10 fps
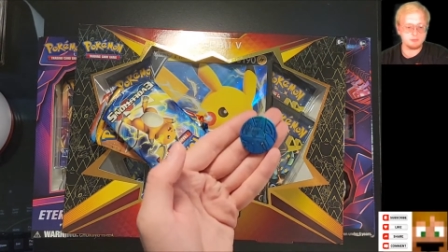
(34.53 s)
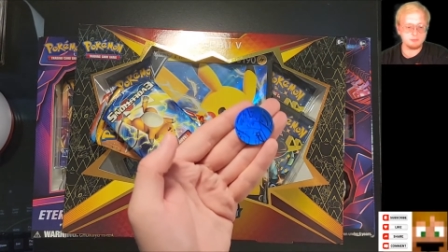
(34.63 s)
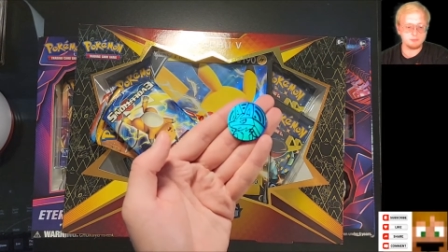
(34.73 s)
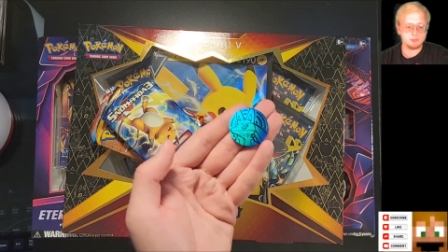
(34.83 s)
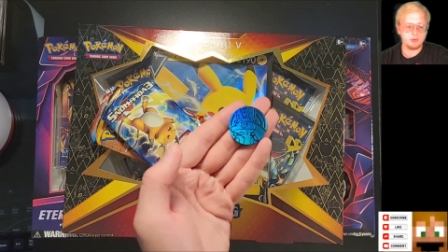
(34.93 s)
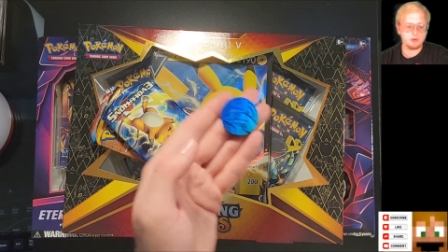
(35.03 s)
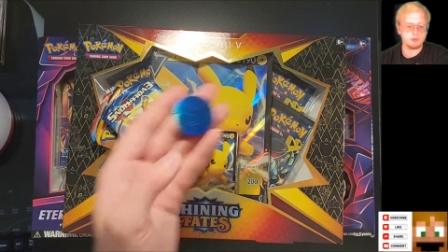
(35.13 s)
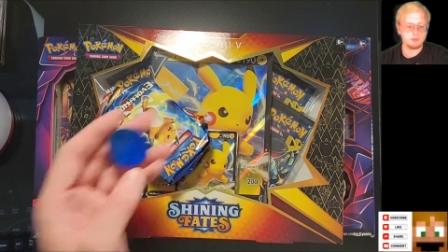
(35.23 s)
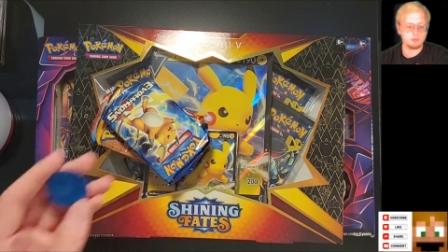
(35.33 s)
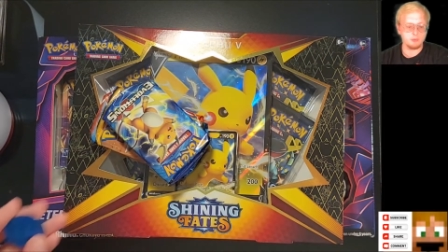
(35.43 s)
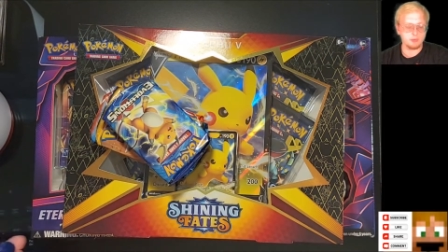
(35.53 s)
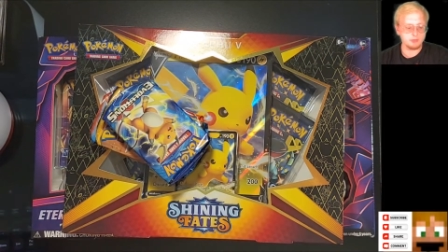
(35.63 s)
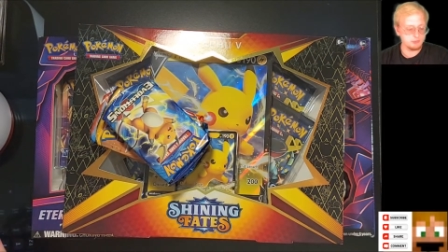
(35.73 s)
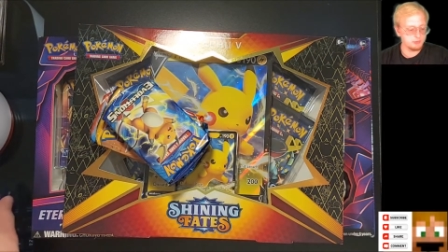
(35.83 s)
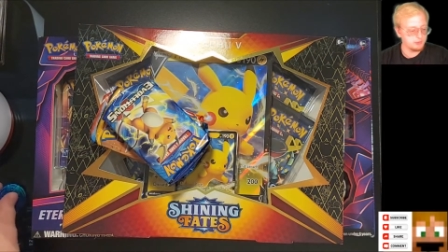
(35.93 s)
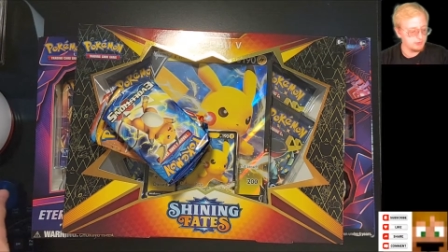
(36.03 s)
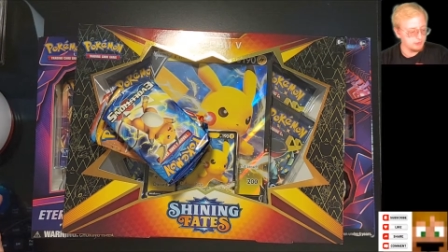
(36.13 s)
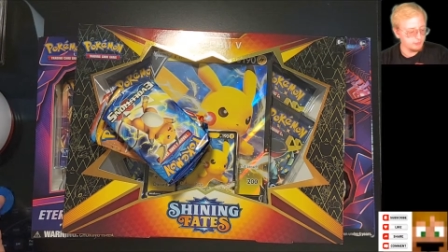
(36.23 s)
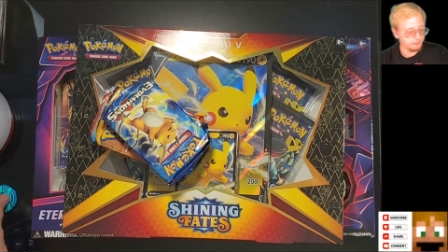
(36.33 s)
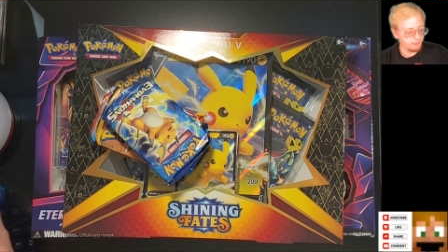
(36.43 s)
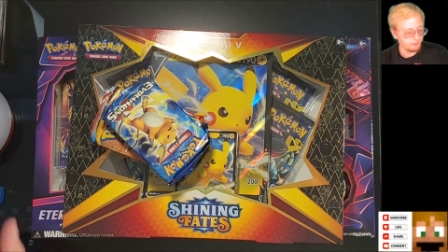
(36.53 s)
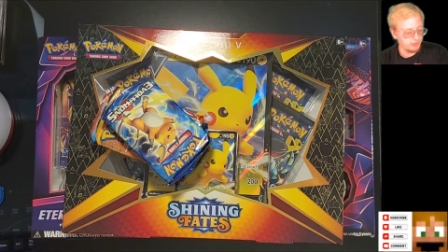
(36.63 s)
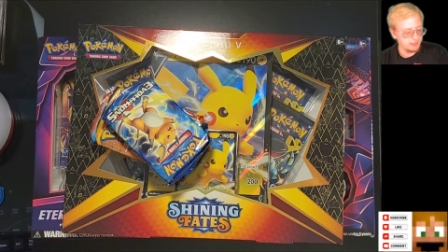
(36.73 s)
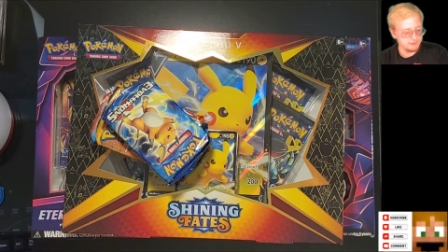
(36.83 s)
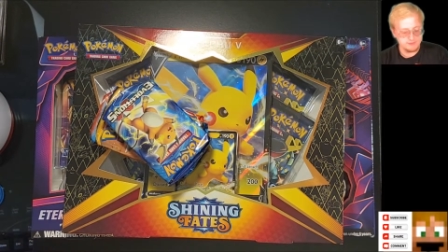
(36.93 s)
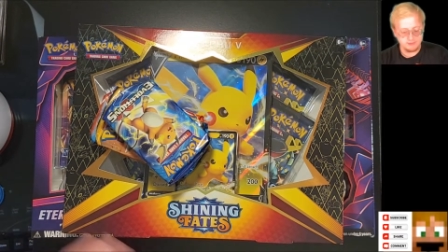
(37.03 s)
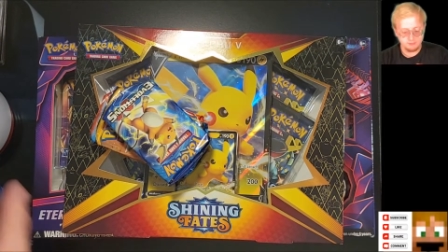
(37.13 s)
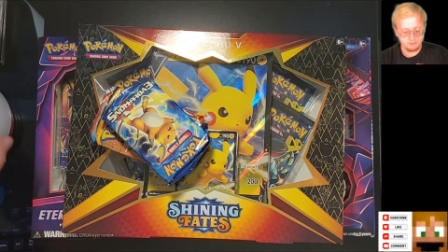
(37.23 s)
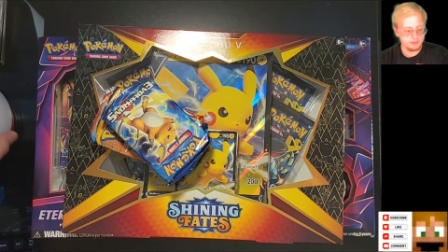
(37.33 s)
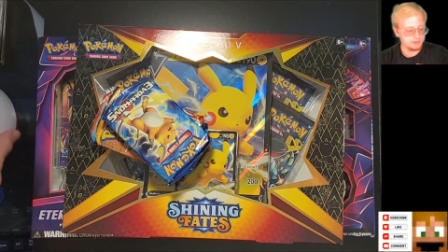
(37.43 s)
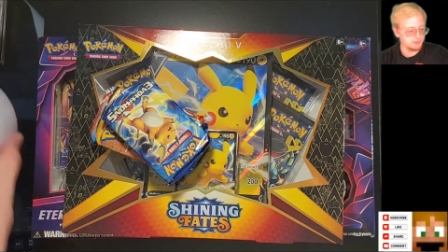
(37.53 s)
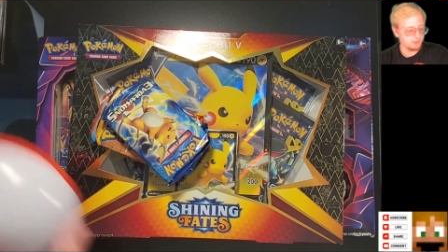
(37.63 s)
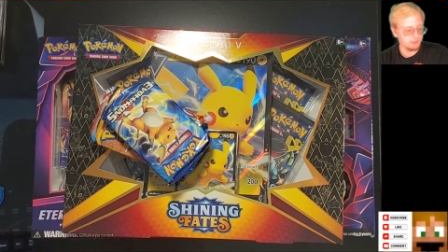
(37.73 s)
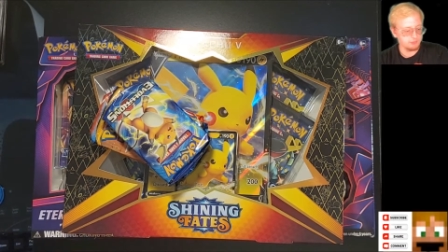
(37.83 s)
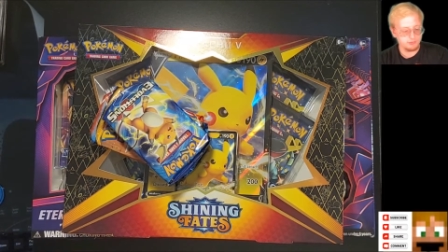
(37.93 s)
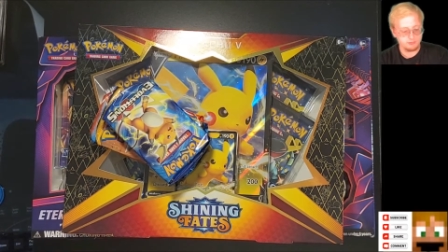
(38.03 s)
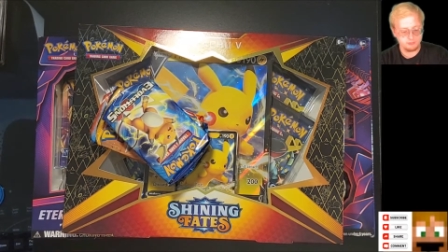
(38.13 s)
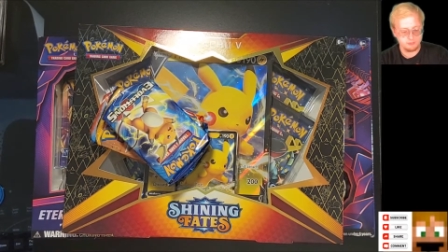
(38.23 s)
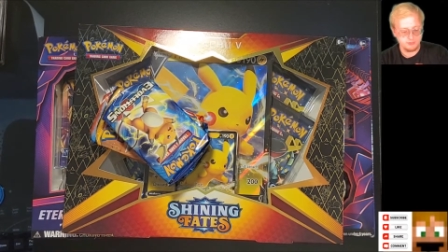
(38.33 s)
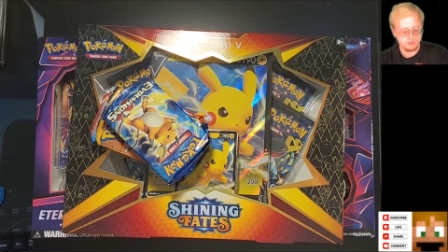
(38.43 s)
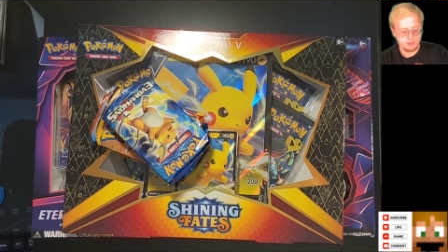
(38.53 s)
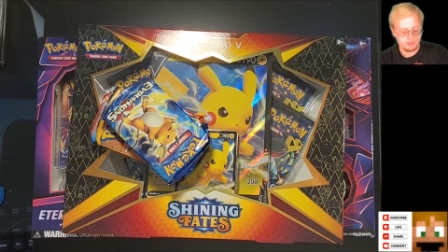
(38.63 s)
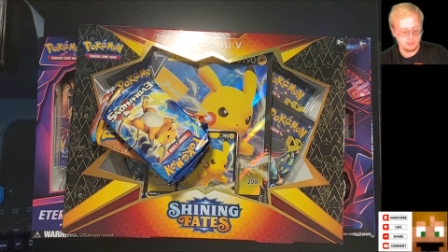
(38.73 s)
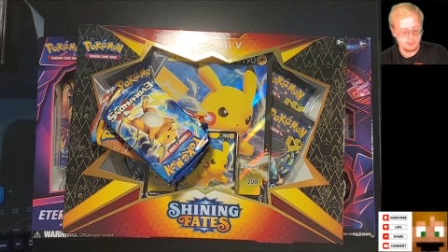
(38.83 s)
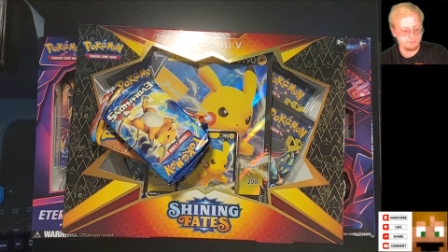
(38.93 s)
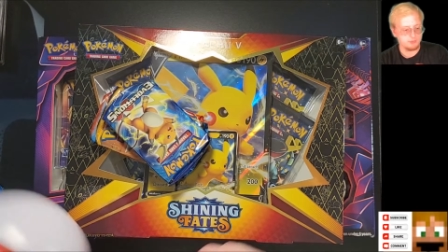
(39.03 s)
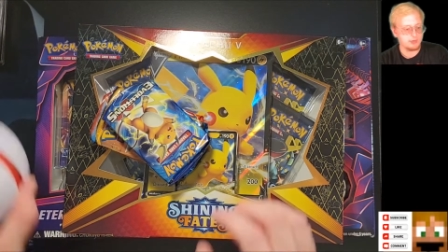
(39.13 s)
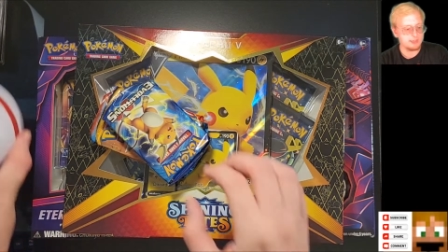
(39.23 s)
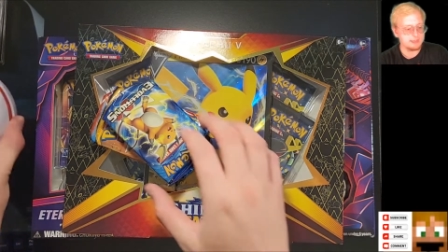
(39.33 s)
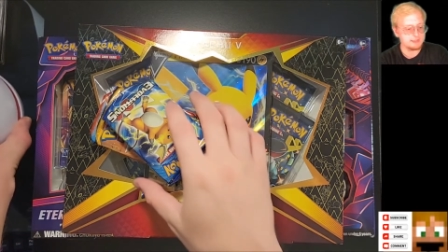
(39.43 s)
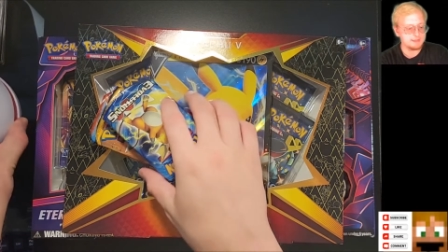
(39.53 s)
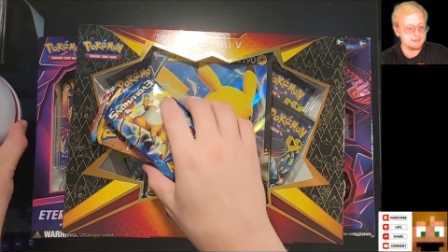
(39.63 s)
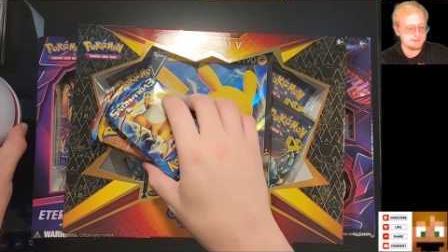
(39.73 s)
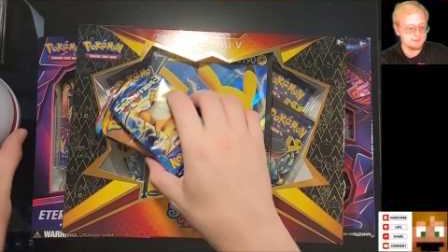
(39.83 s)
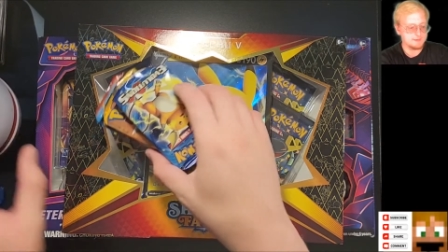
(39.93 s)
Lucario coin, some other content ready to upload uh, after I edit it.